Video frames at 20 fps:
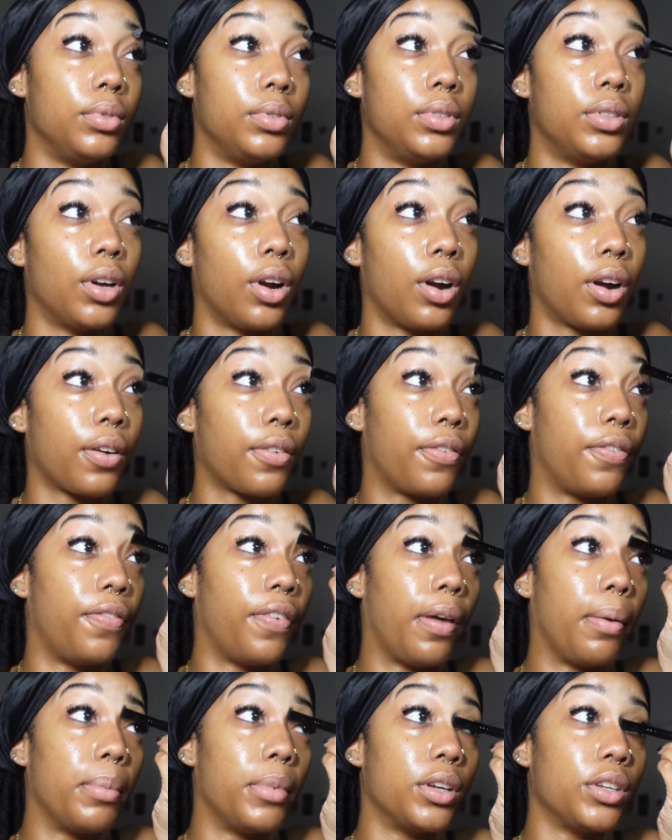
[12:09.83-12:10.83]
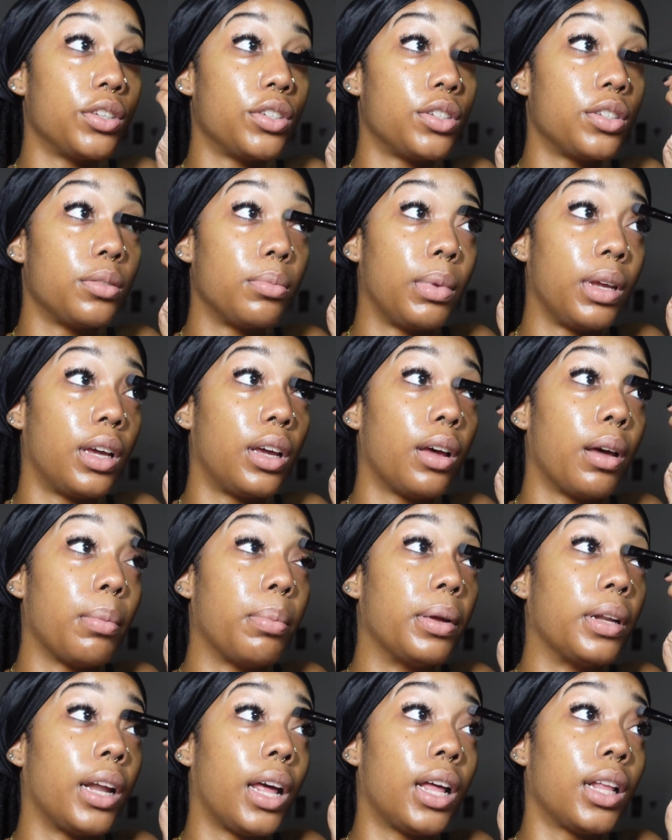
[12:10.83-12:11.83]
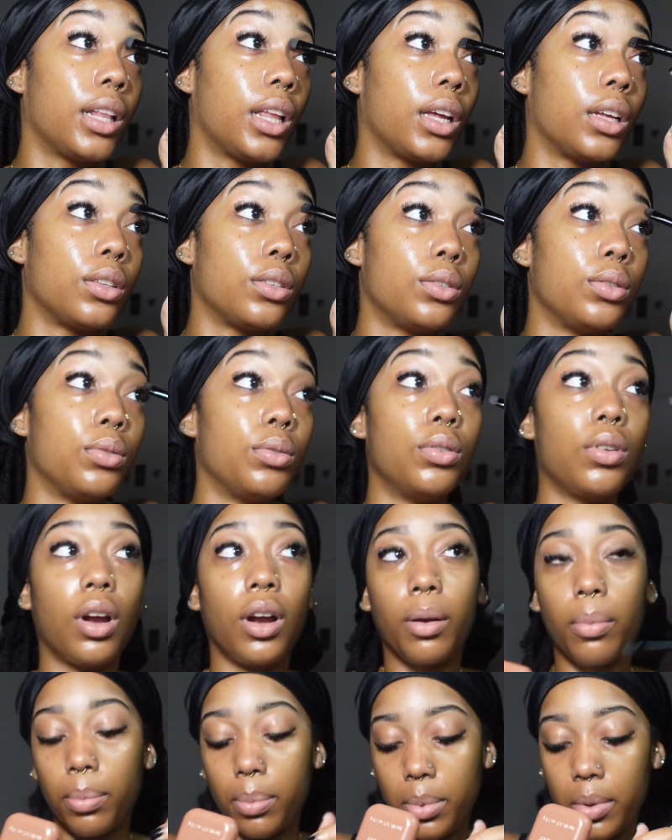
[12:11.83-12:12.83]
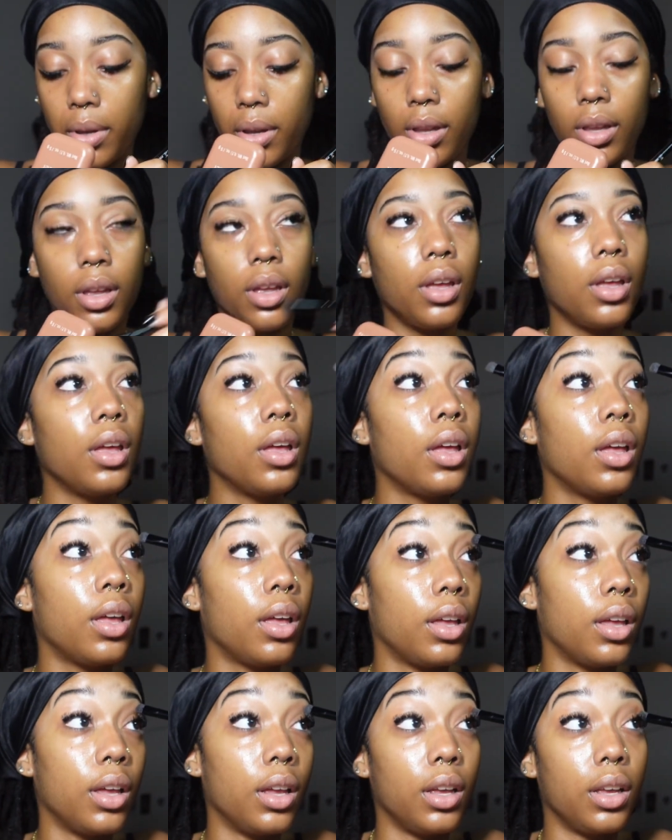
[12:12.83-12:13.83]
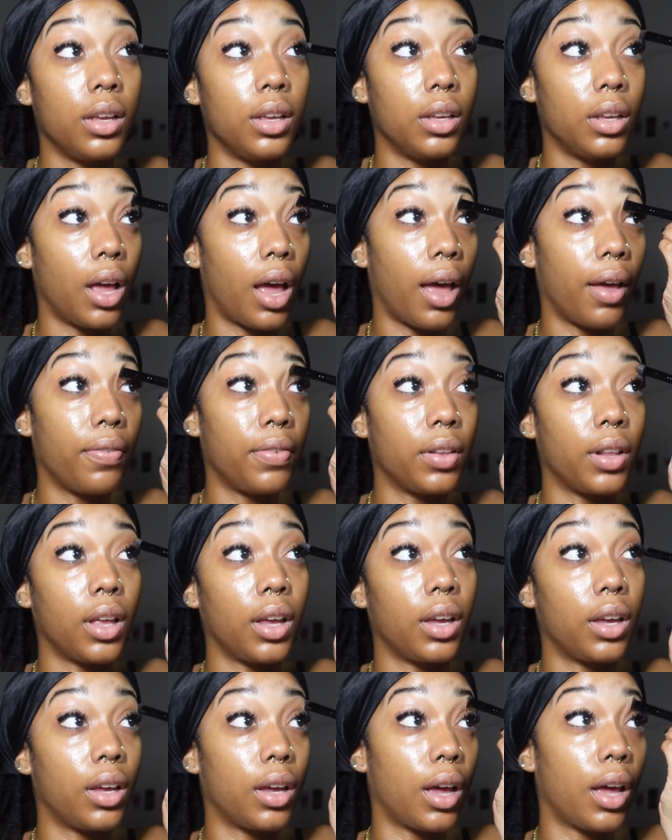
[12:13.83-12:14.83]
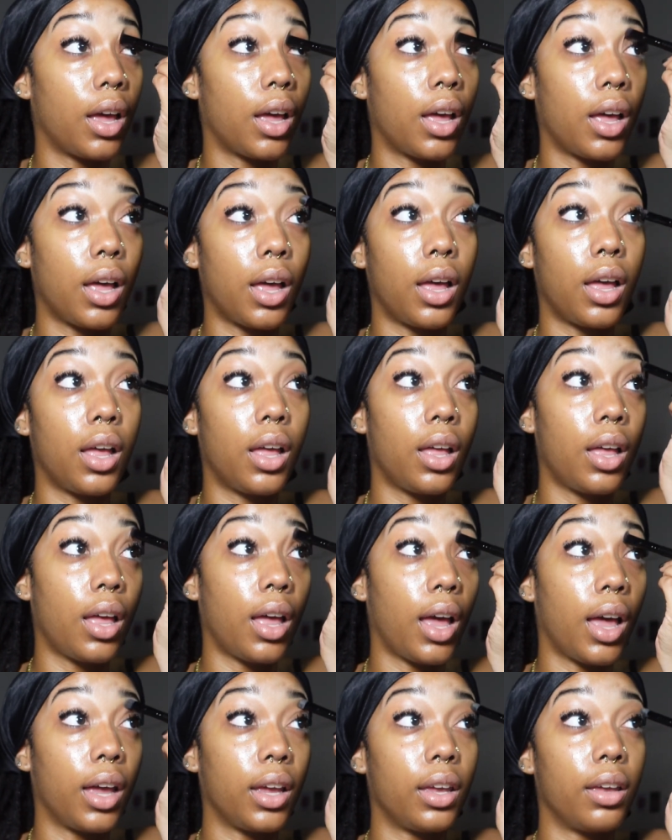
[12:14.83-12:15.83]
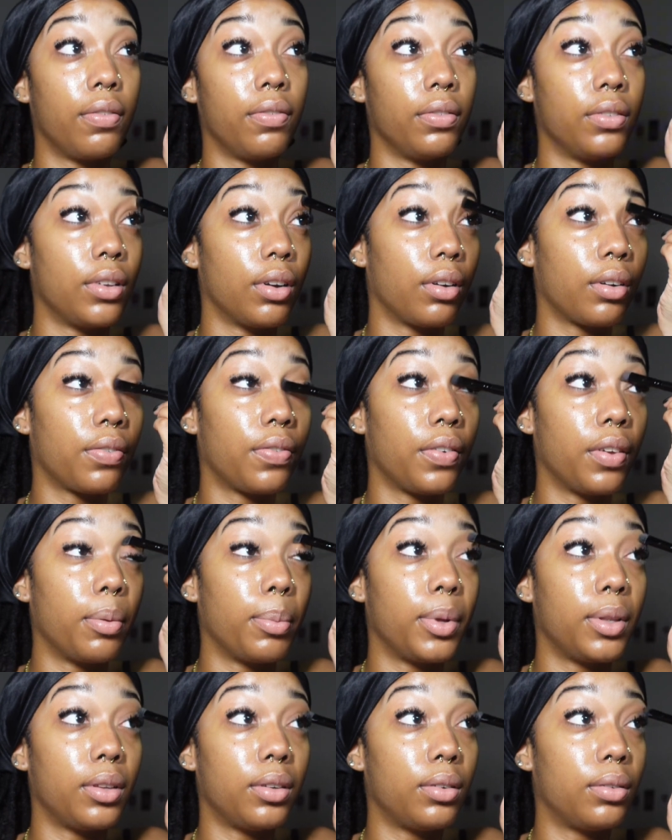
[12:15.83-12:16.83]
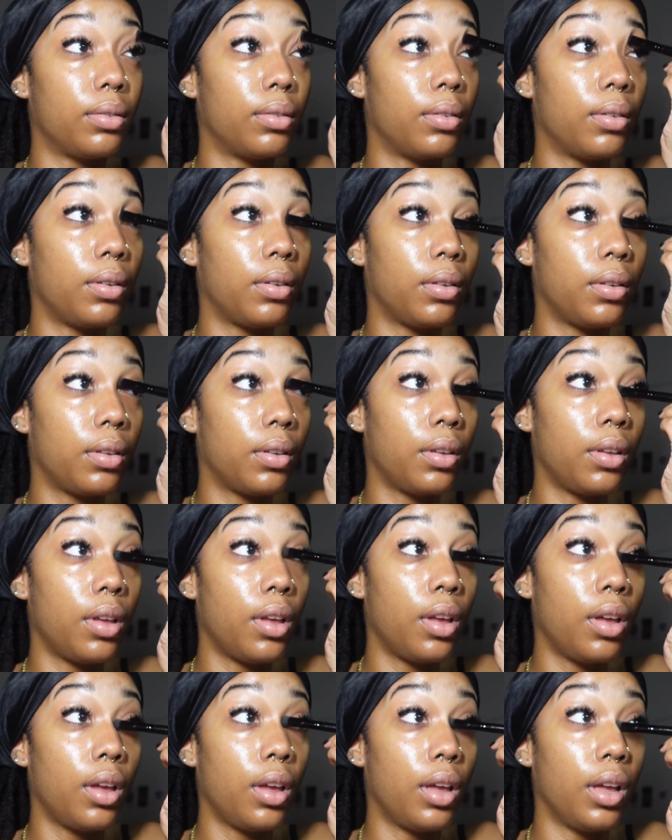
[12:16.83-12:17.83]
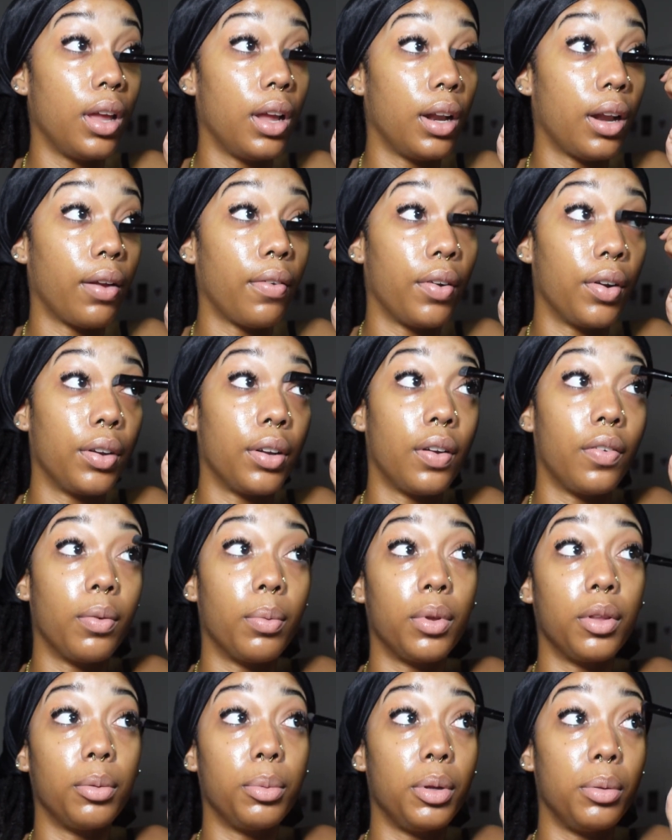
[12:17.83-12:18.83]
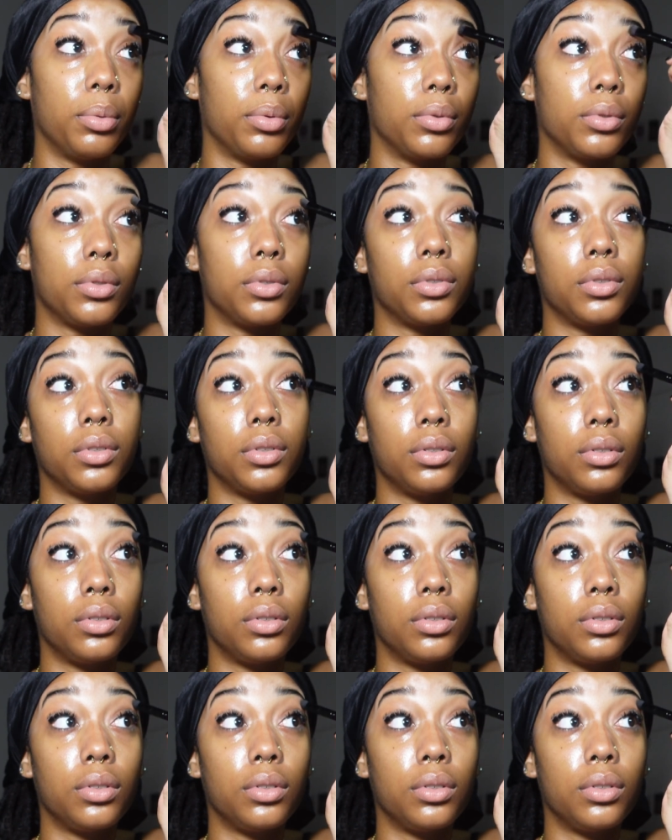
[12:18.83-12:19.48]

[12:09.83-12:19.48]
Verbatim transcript: dark femish makeup, but not like too dark. But I feel like I get dark fem a little, and I've heard that from other people. So